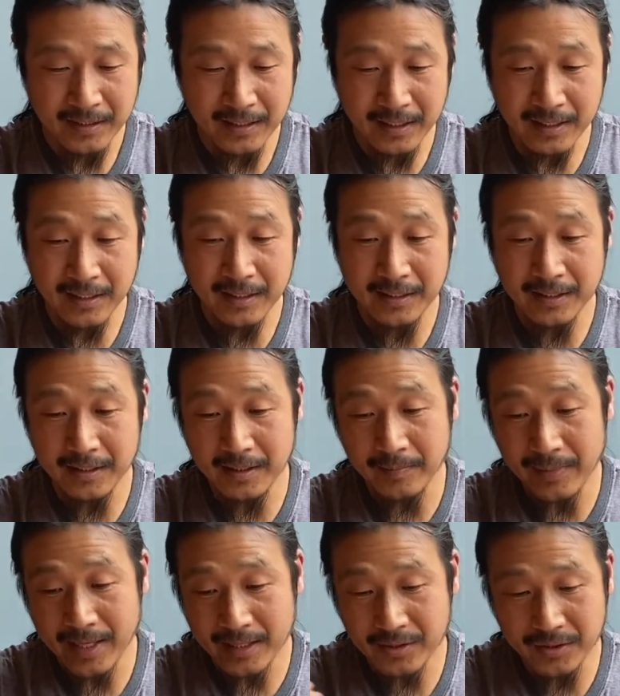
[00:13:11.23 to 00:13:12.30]
And
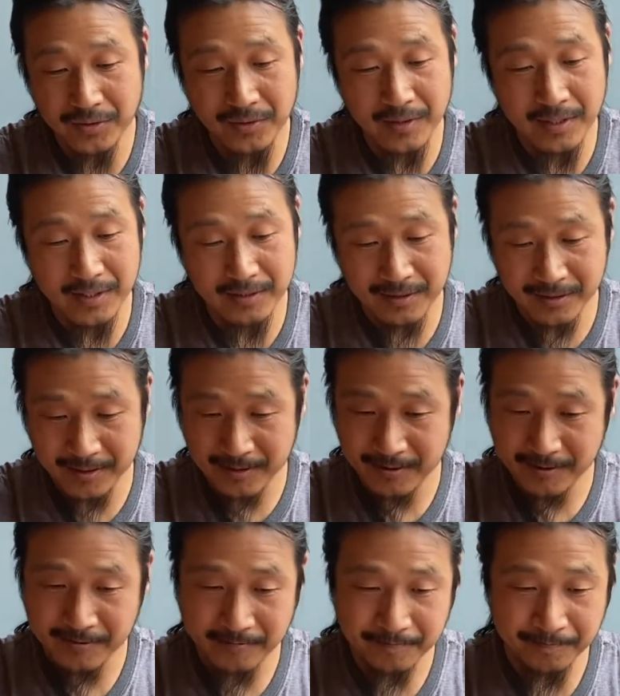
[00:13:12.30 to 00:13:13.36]
back to this
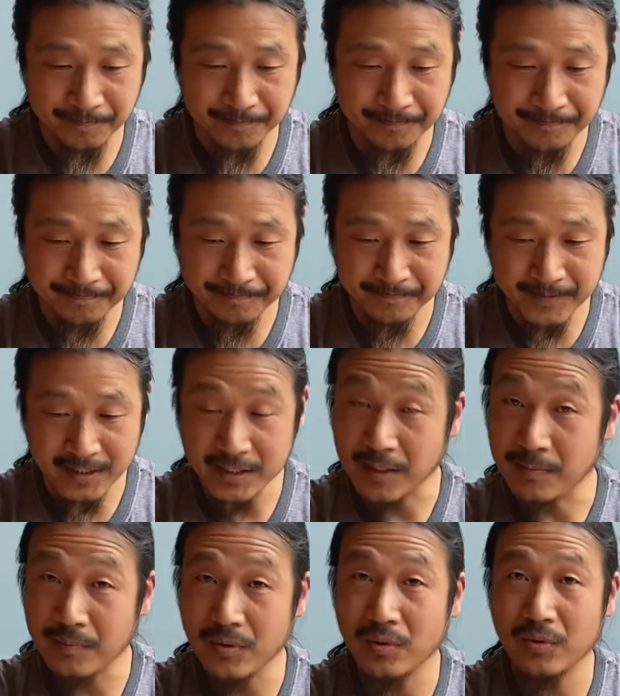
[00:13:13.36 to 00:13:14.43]

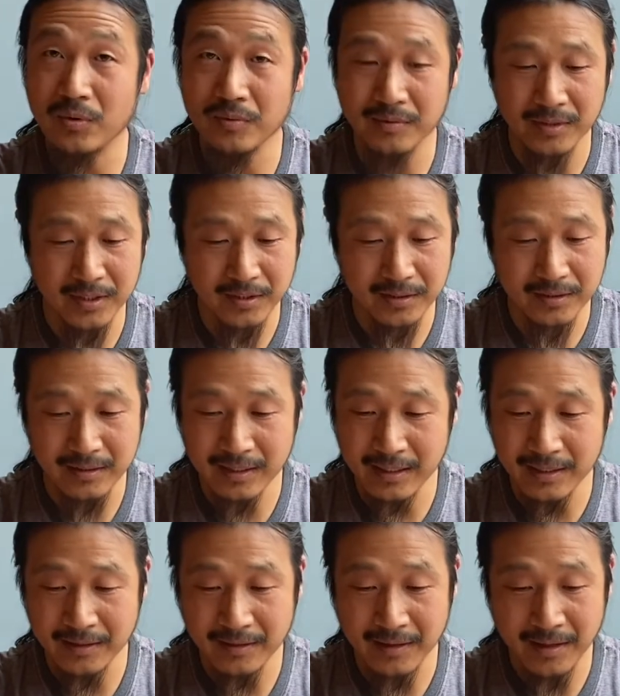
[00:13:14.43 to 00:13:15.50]
simple dish
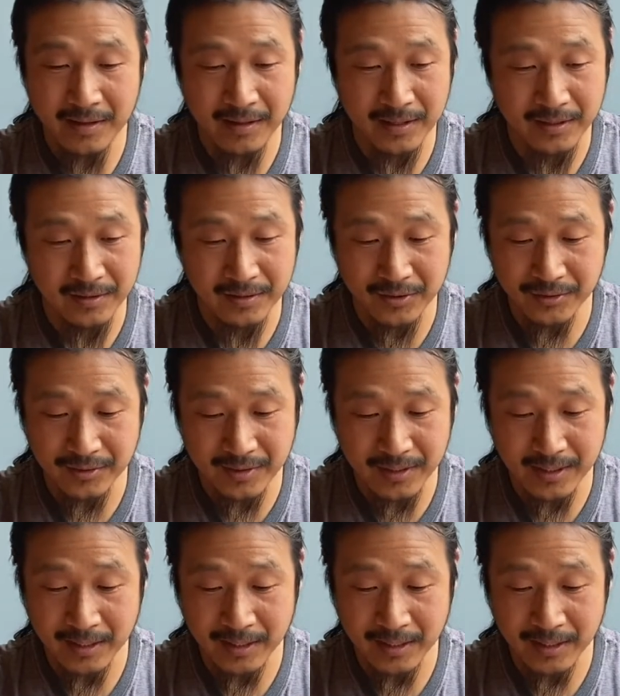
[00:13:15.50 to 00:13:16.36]
and nothing else to say.